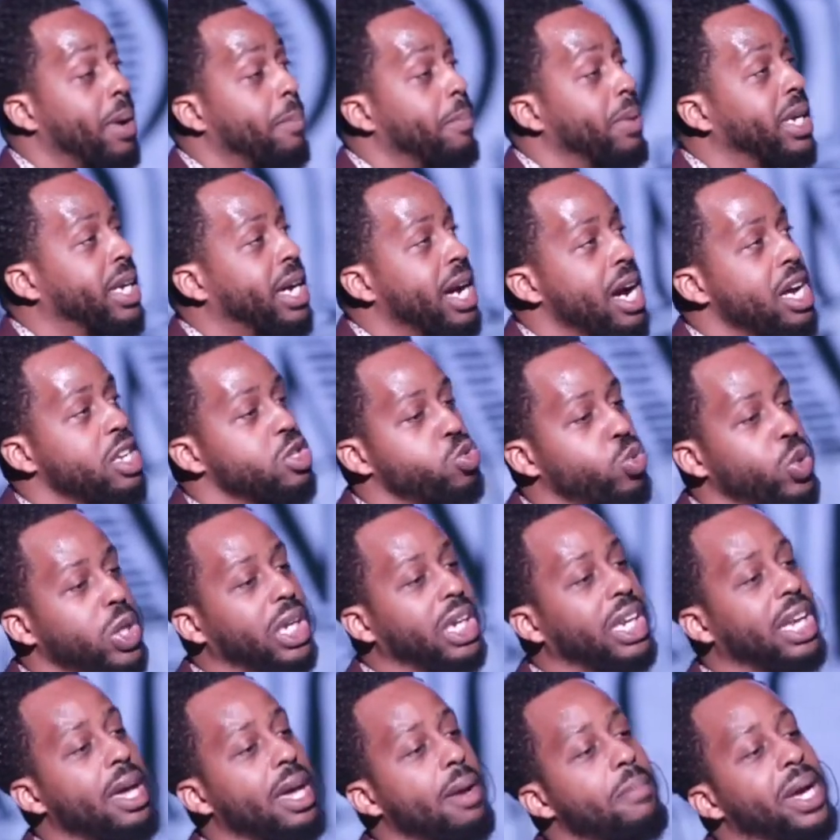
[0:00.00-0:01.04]
But because we
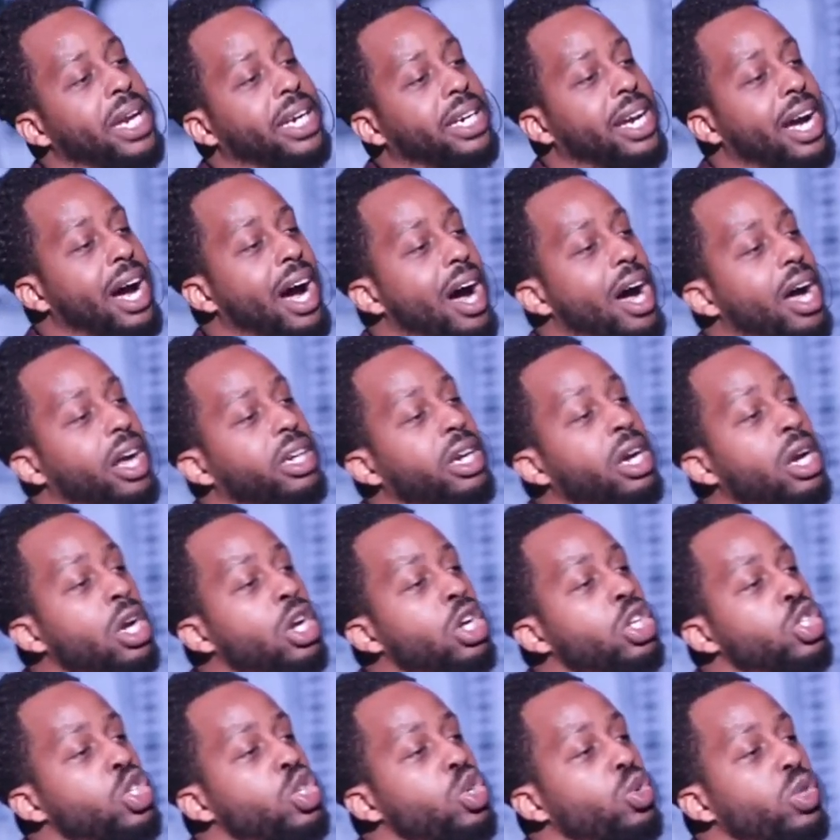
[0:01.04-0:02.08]
limit God
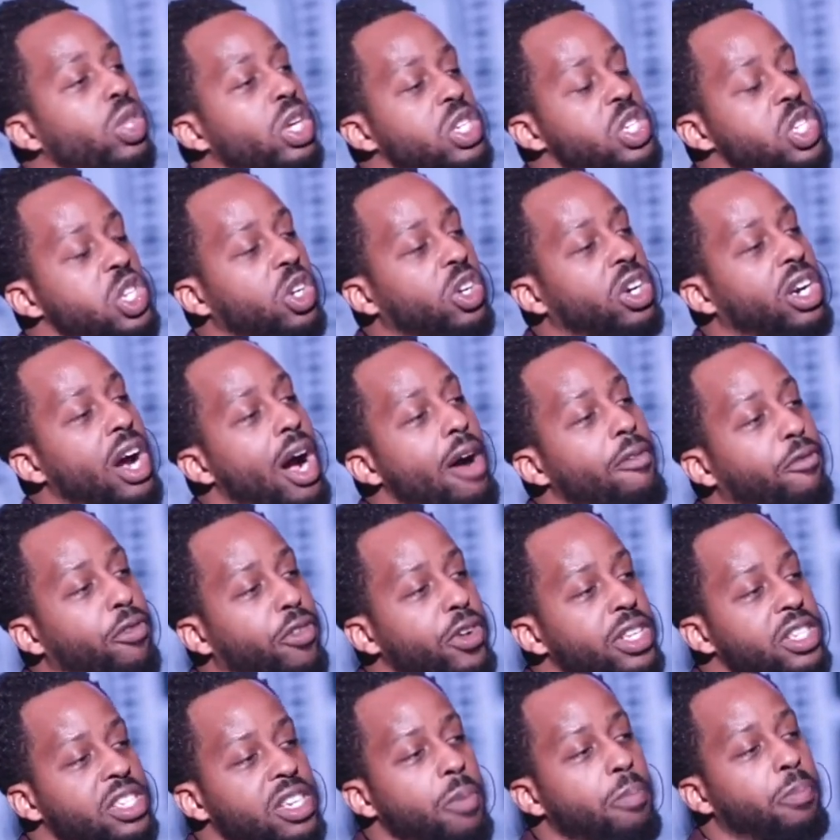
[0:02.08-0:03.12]
to the
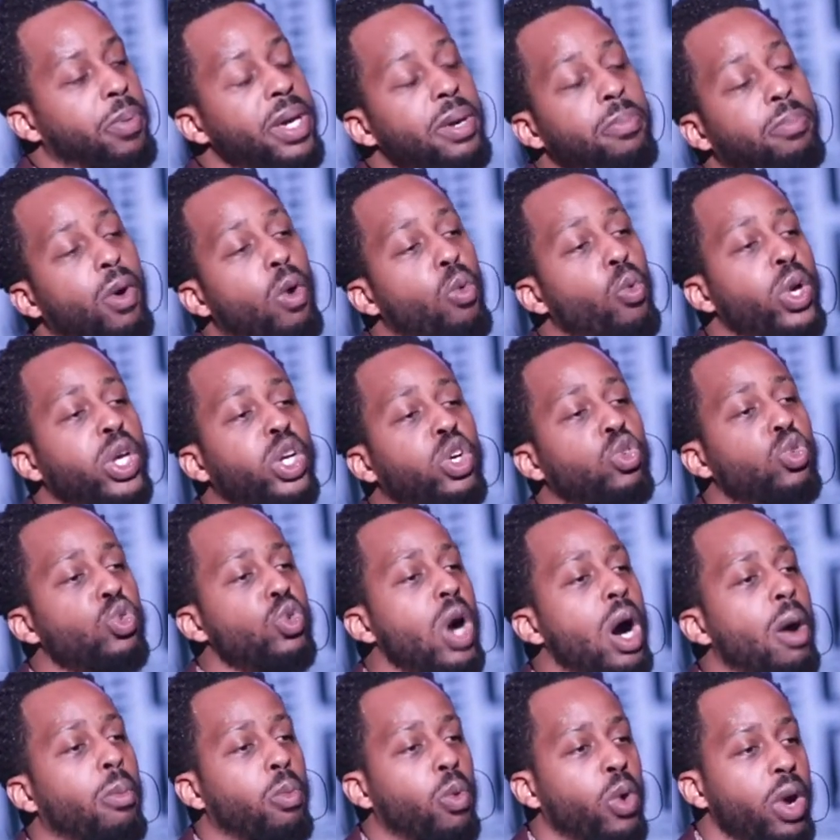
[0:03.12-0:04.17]
circumference of people we
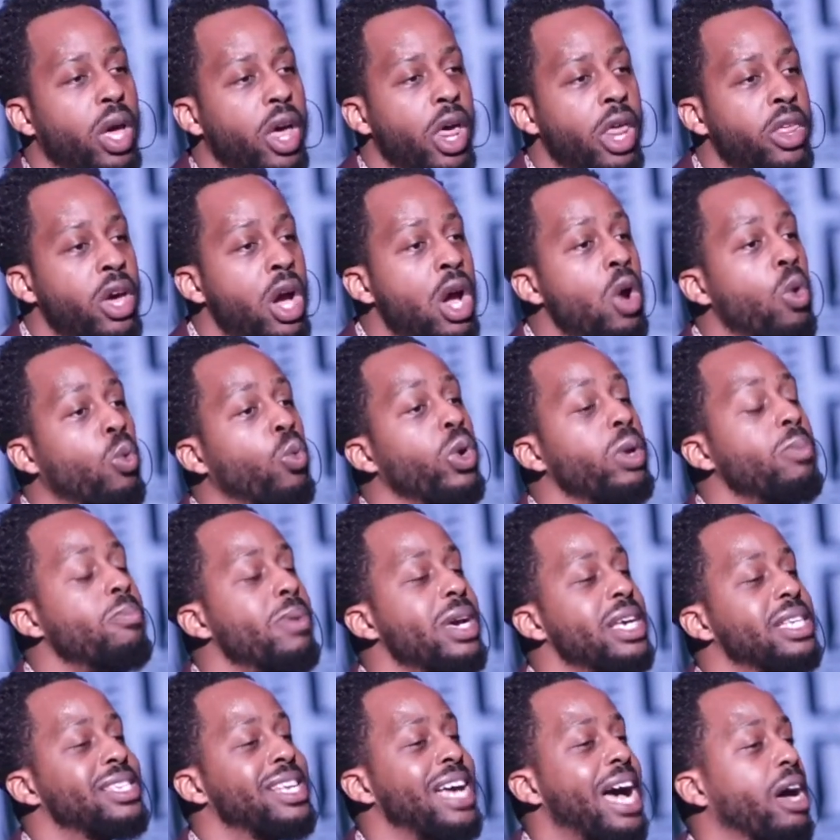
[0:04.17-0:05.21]
grew up with, we
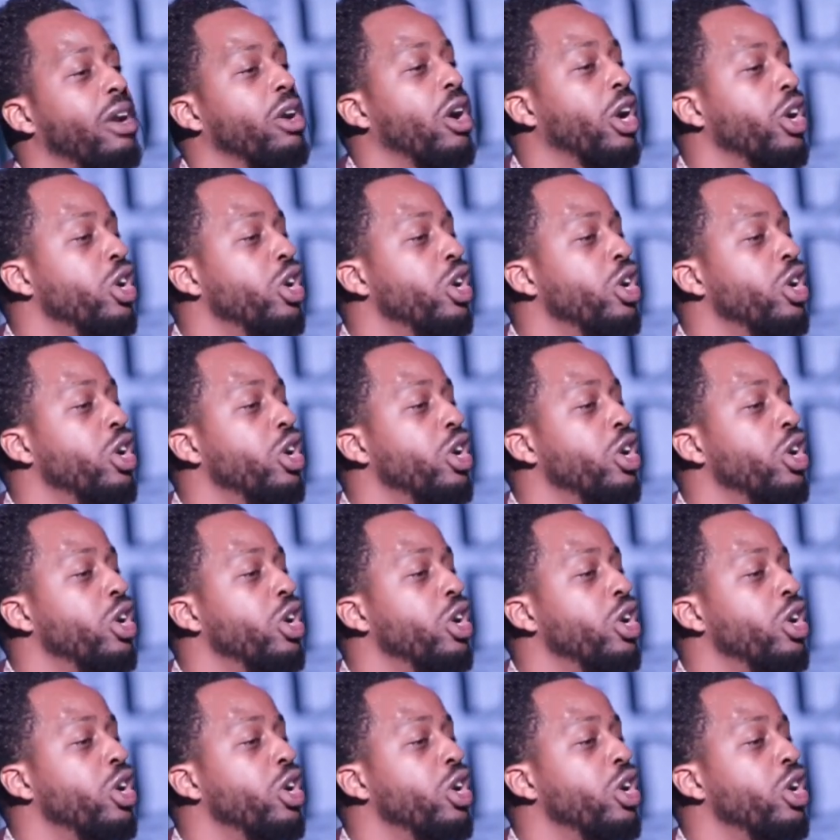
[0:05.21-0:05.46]
miss out